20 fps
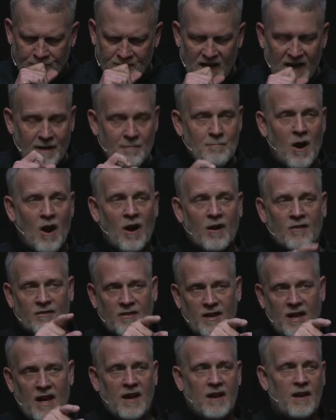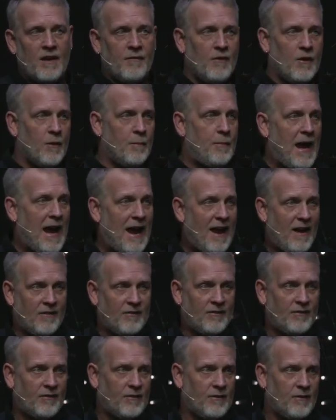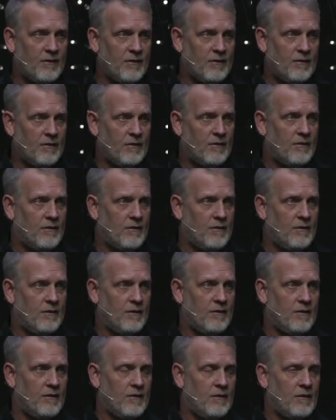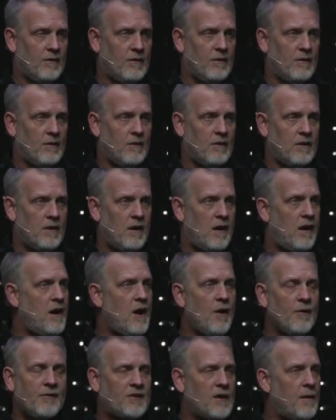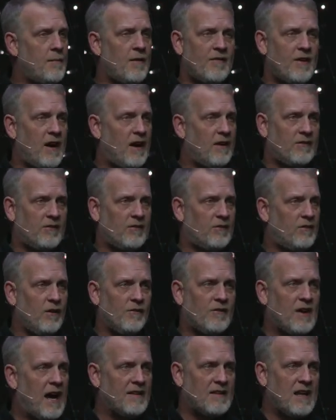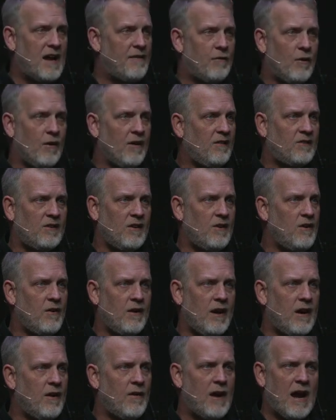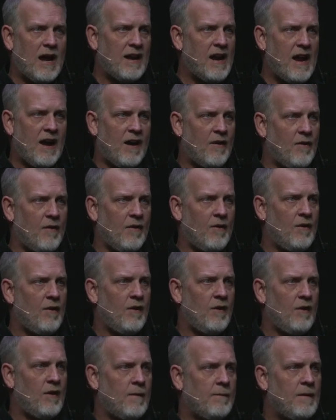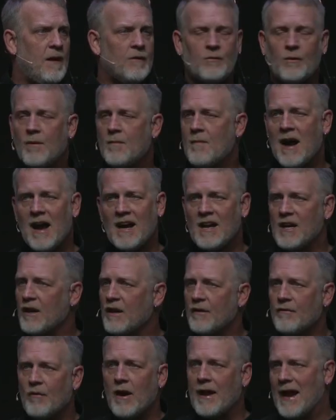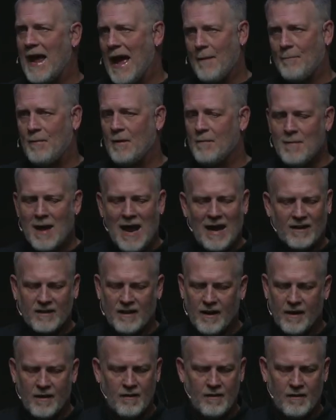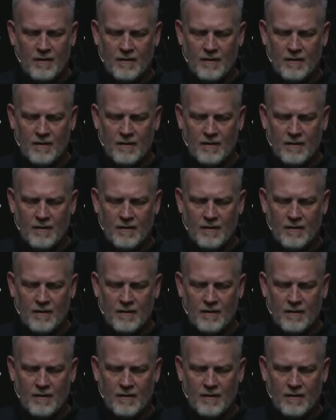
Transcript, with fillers: it marks the end of your past. I know some of us, you've got that voice in your ear right now that's reminding you of what happened back there.